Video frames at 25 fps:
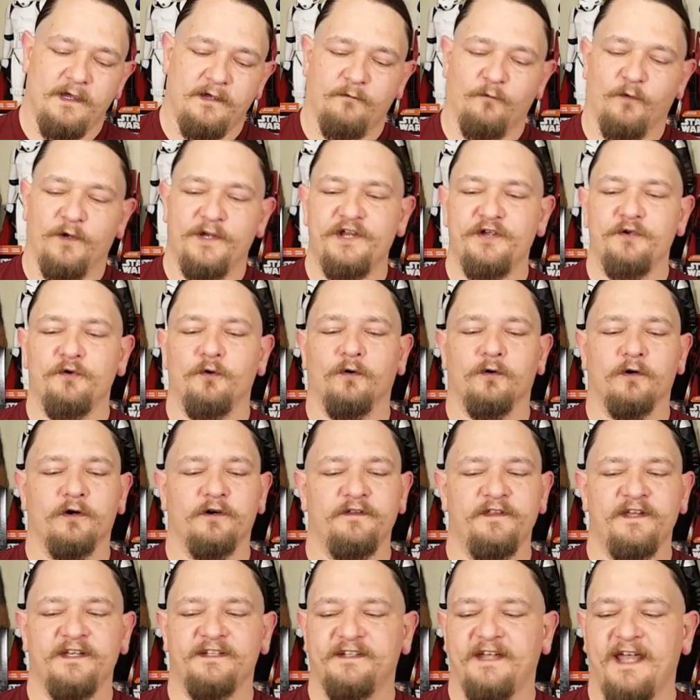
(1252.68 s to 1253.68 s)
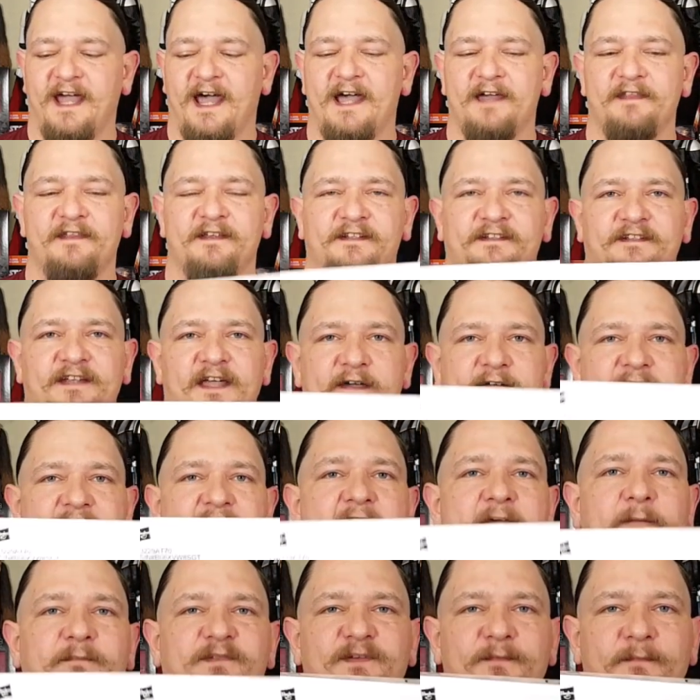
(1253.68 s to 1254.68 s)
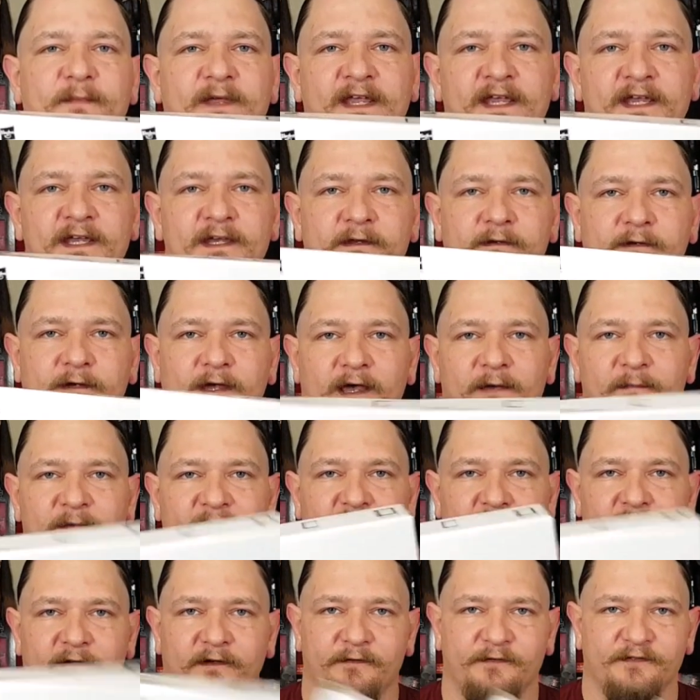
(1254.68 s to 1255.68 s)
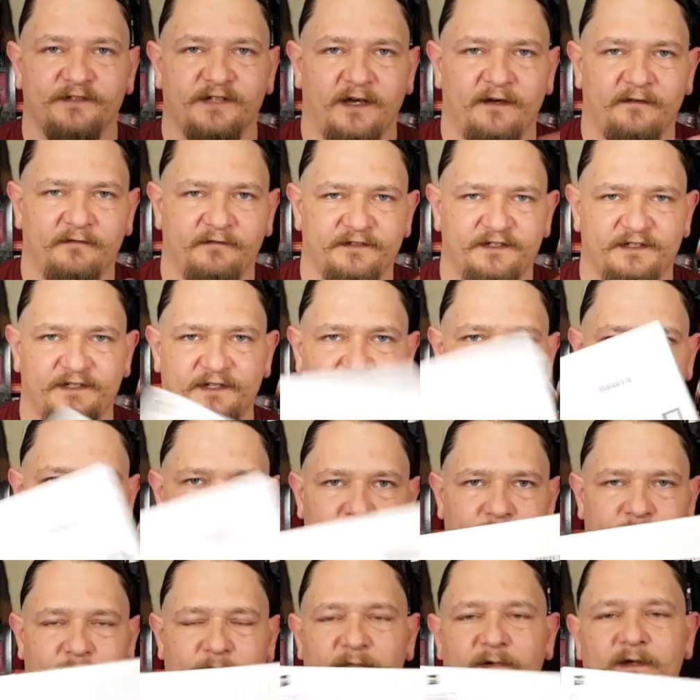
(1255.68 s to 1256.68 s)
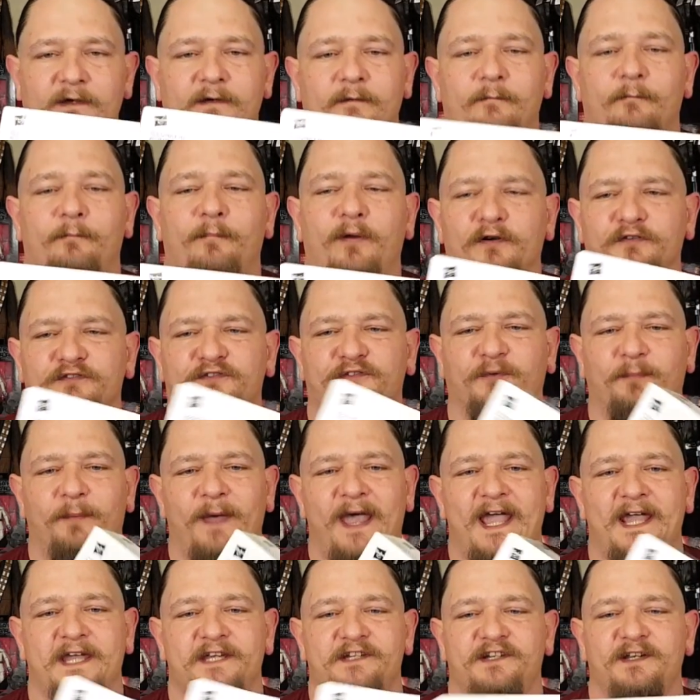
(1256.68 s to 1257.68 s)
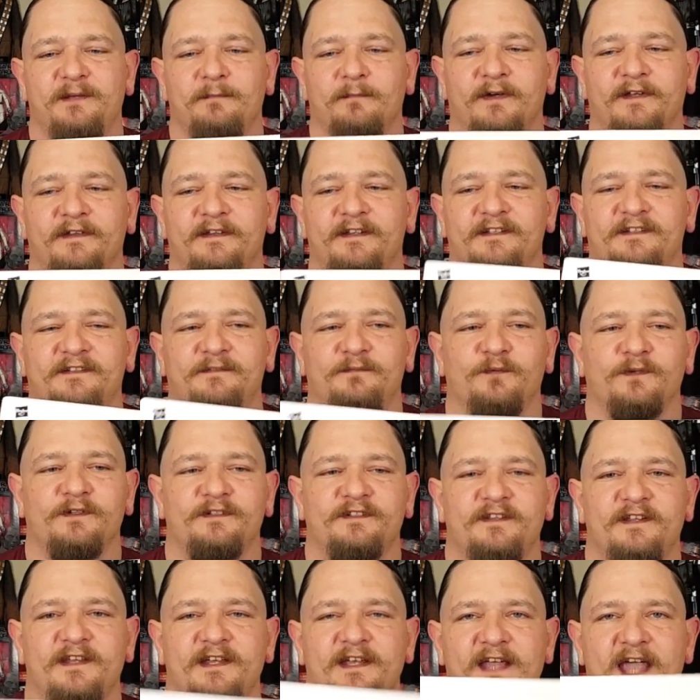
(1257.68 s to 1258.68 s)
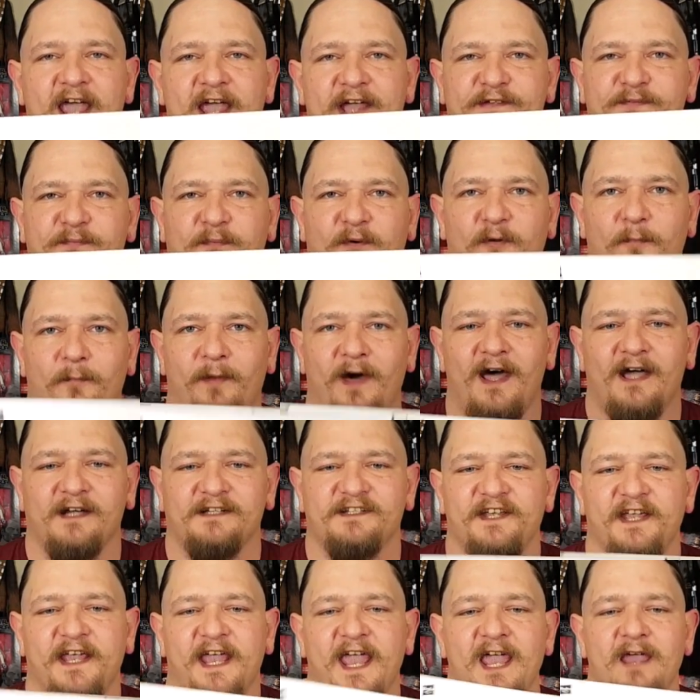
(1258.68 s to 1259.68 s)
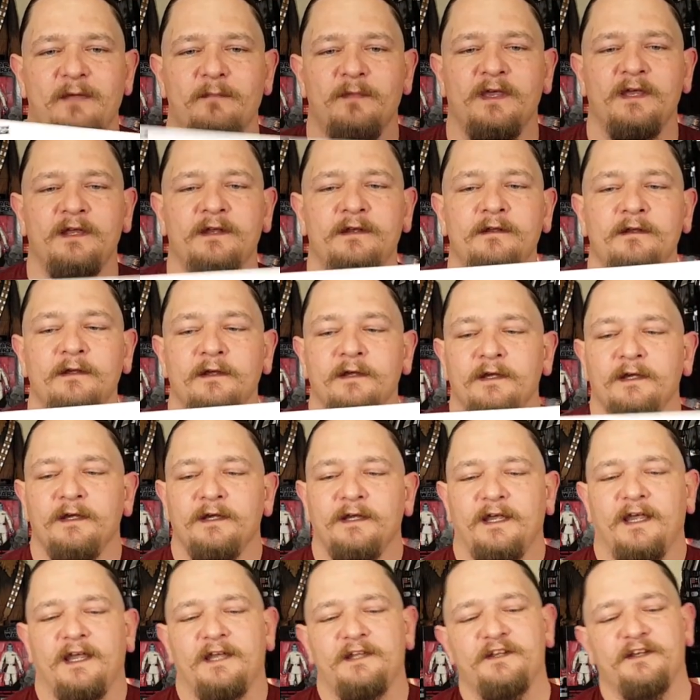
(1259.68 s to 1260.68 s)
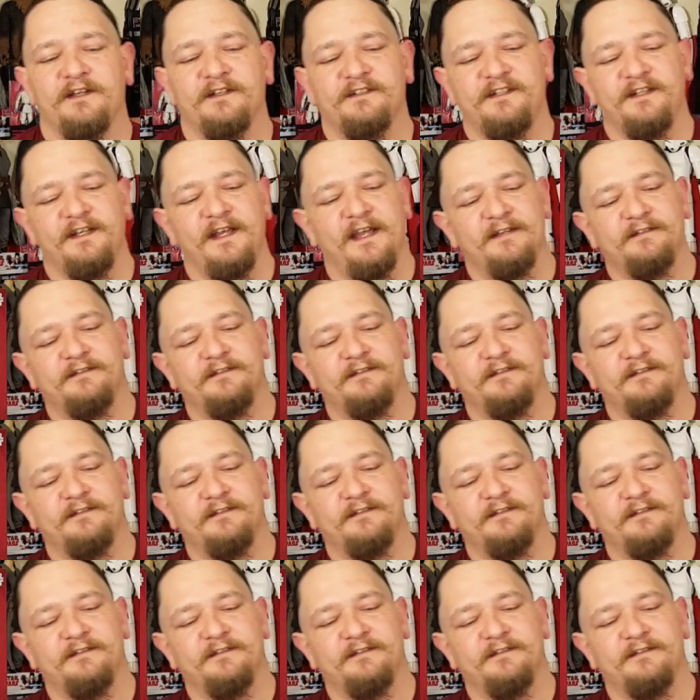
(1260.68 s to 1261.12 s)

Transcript: when you order this guy, this is how he came to me. I mean, there was obviously postal packaging, but this was the Hasbro box he came in, and you can see he